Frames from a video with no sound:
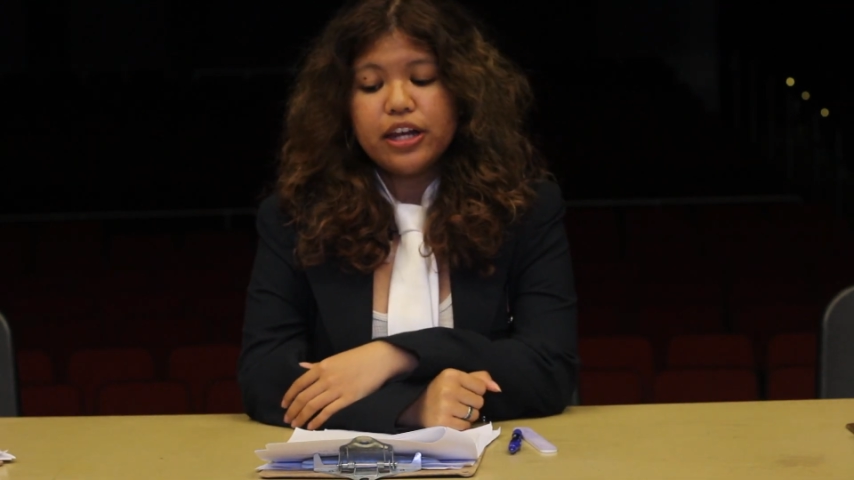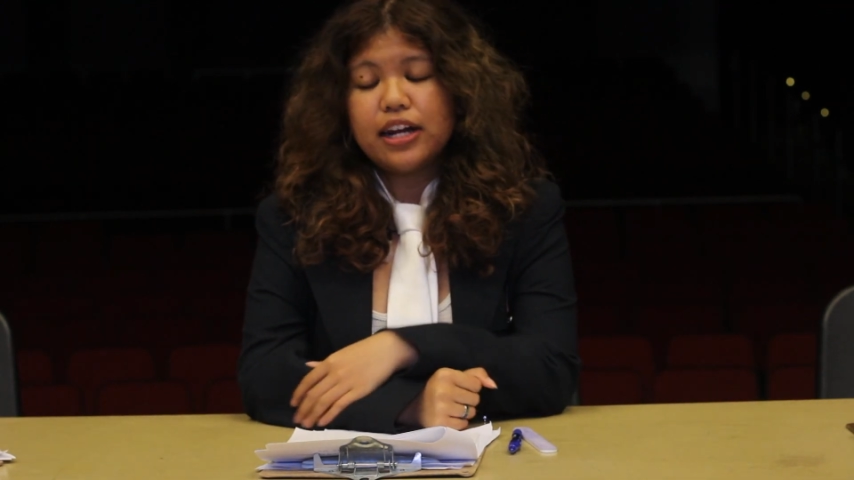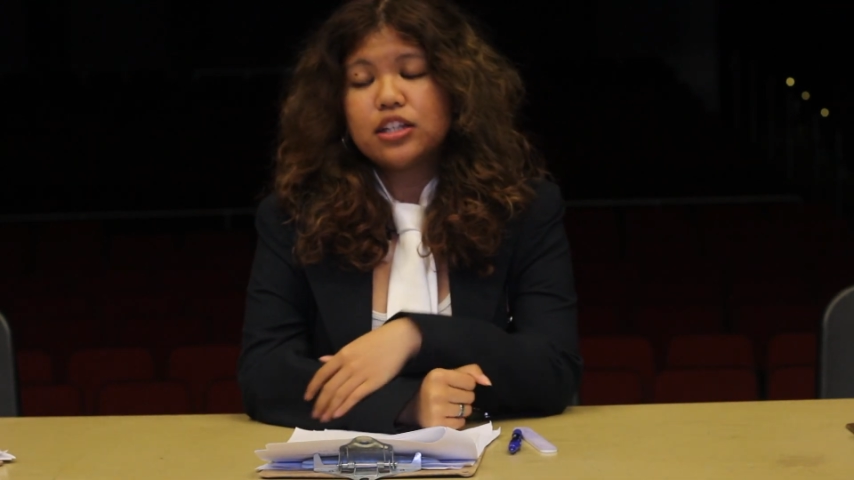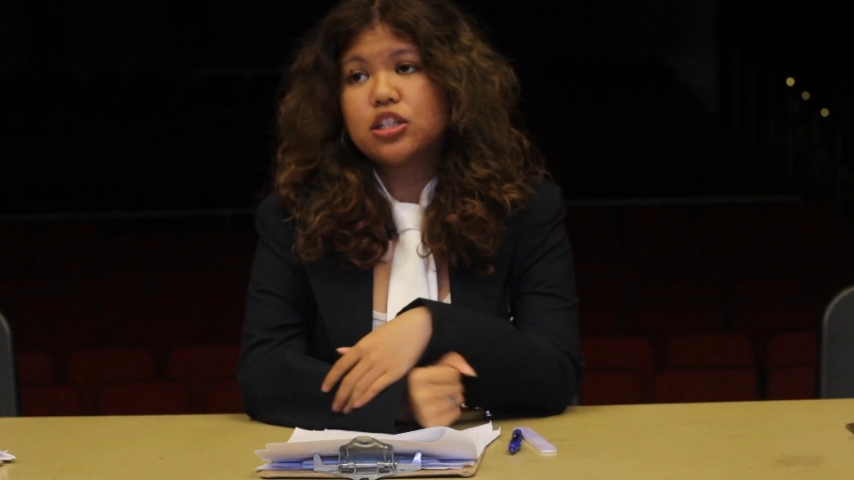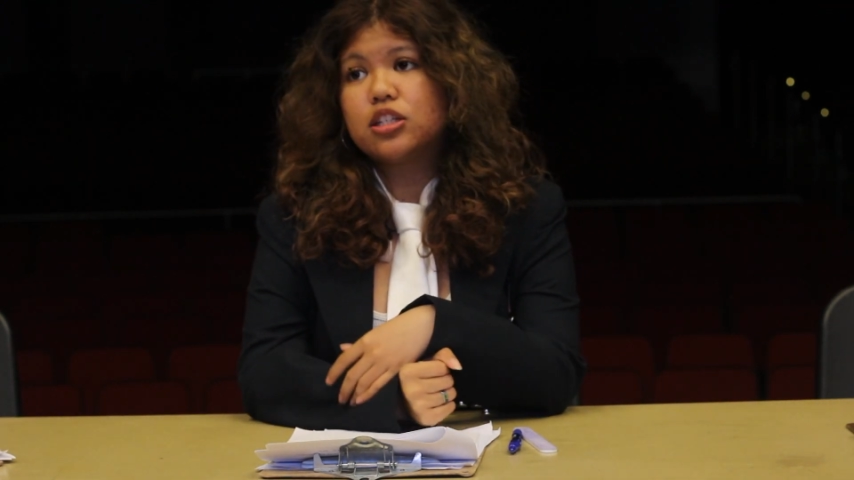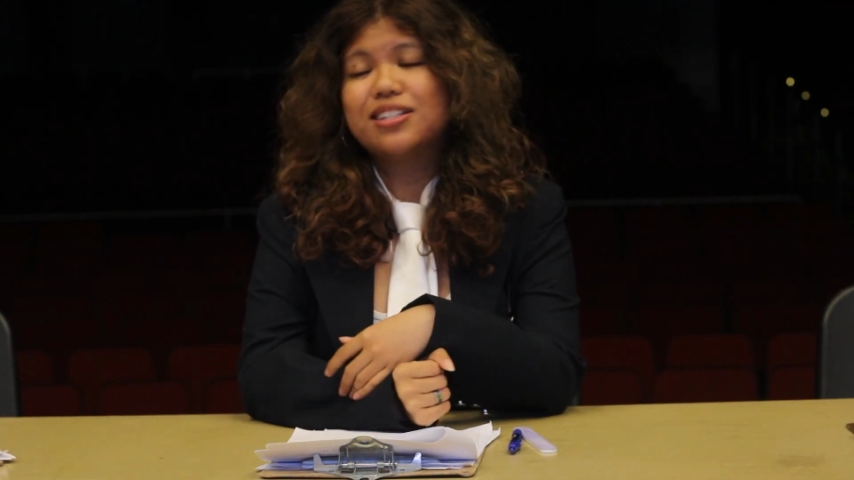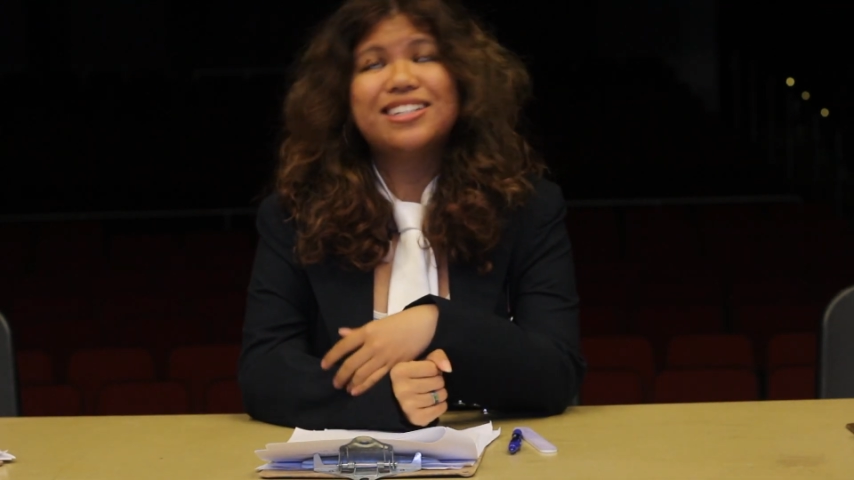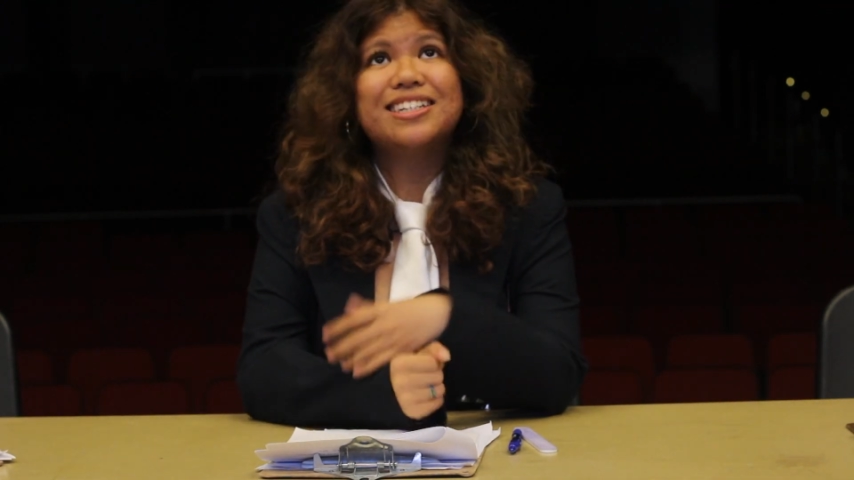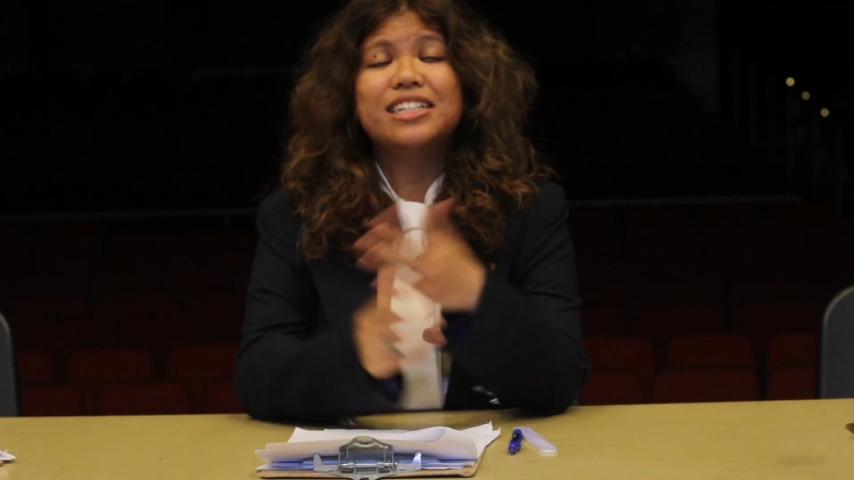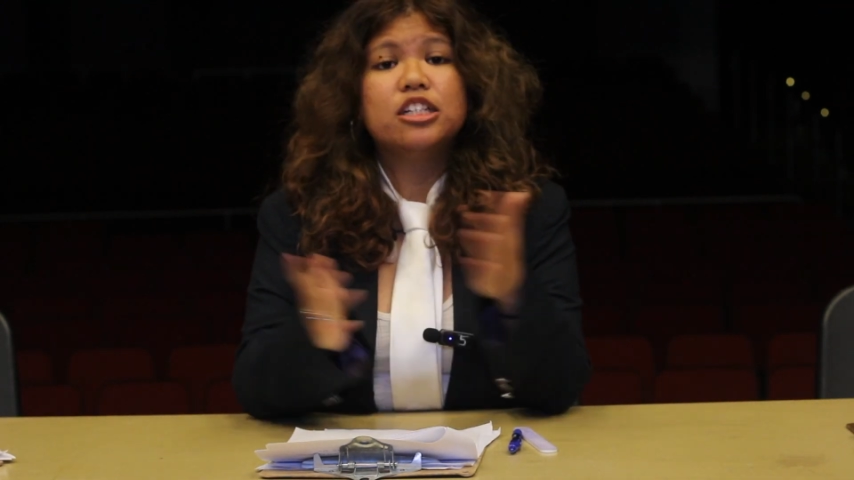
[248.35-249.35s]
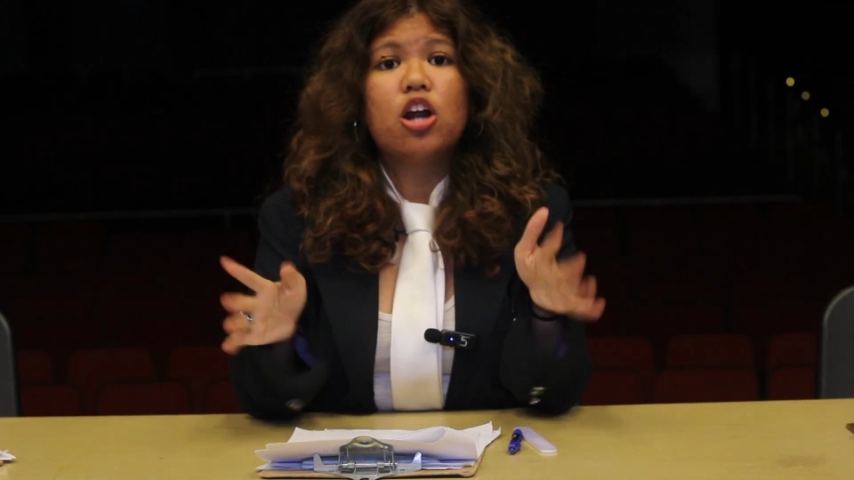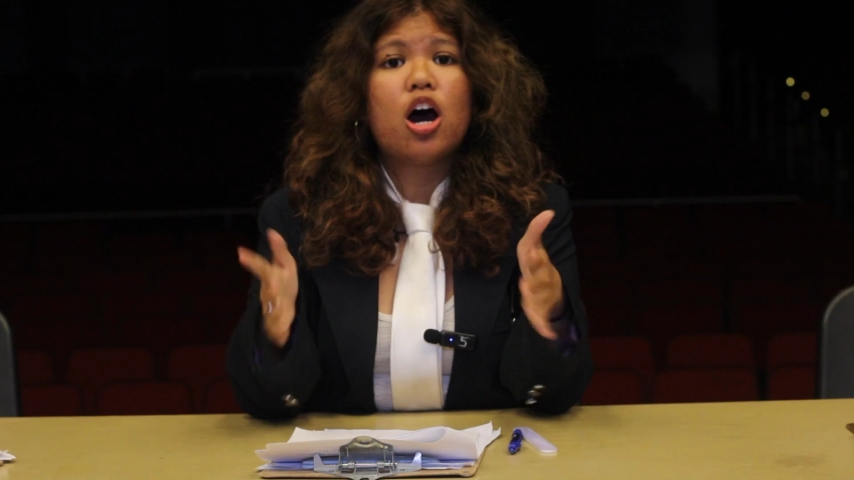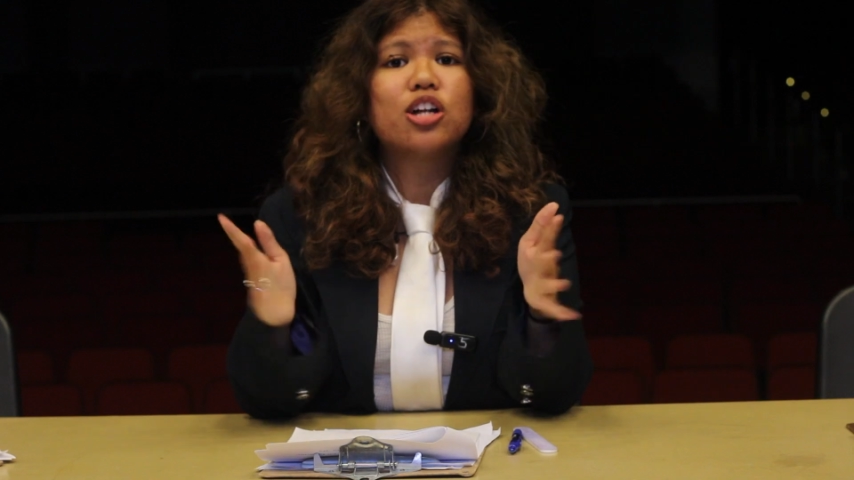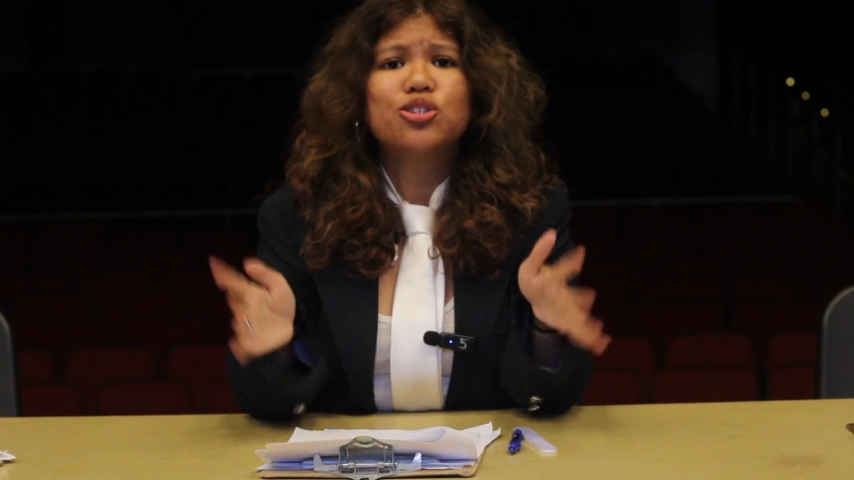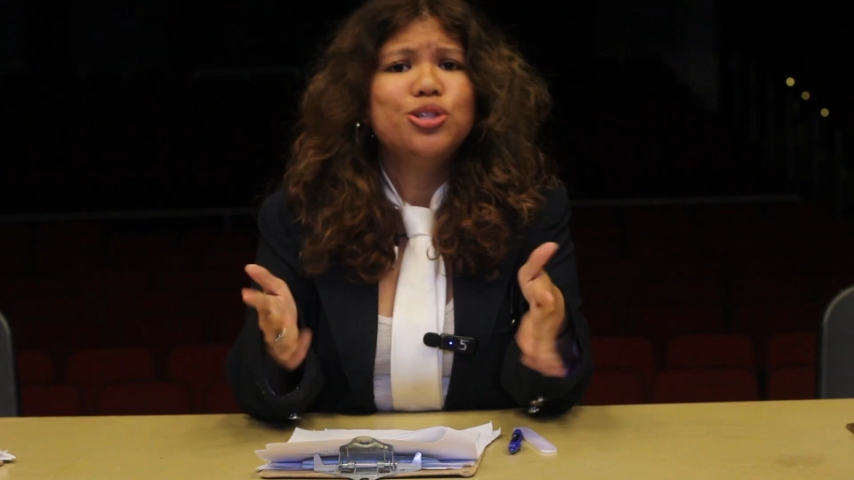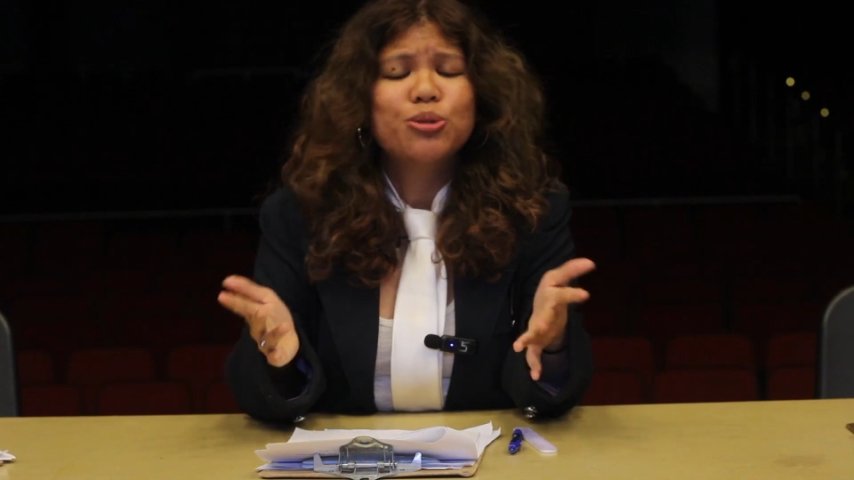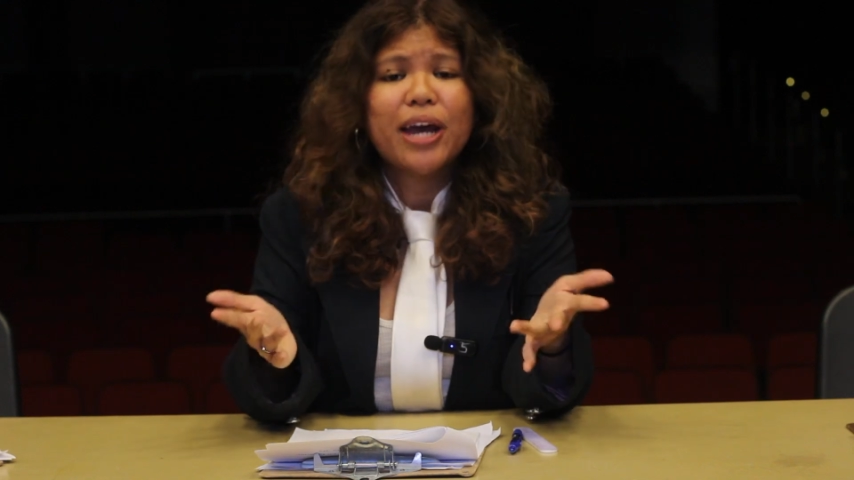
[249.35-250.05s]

that's not too